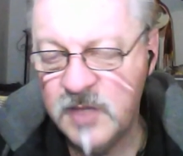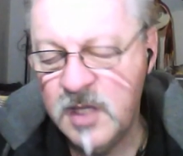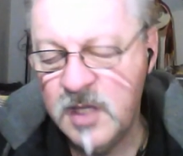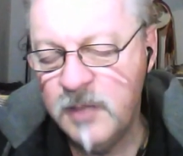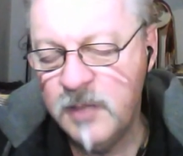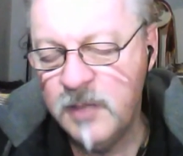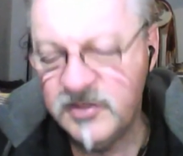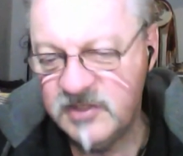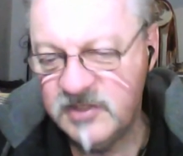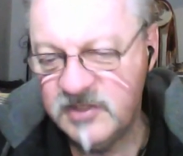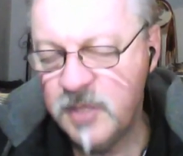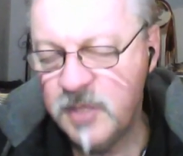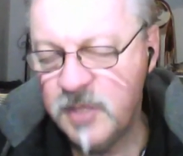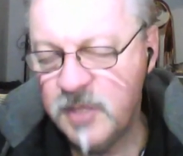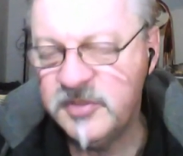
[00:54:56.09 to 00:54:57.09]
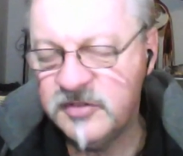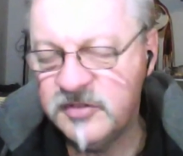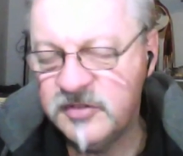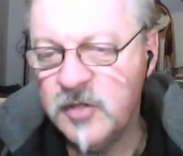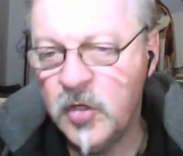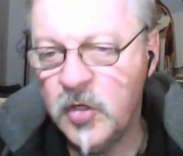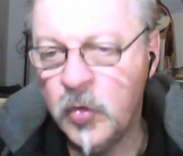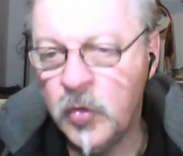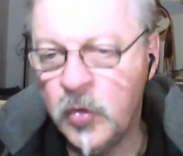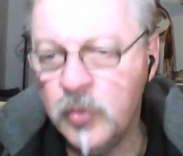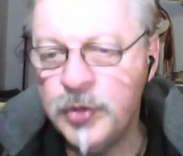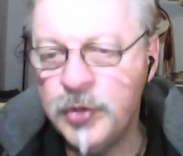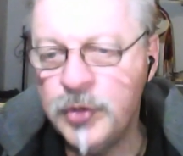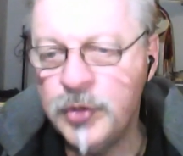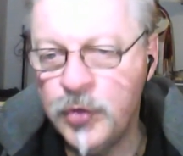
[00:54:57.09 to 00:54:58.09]
but sometimes it's not all
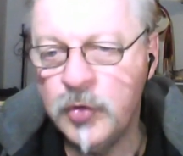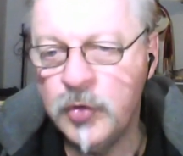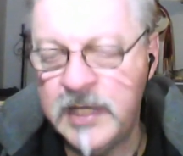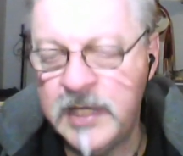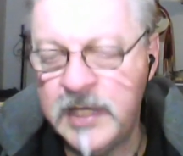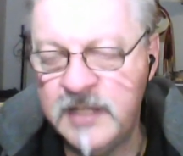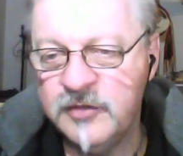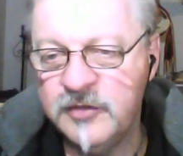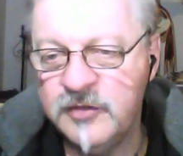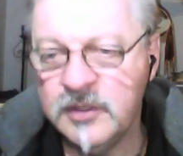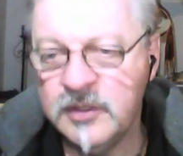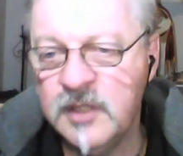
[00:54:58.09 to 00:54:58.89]
your energy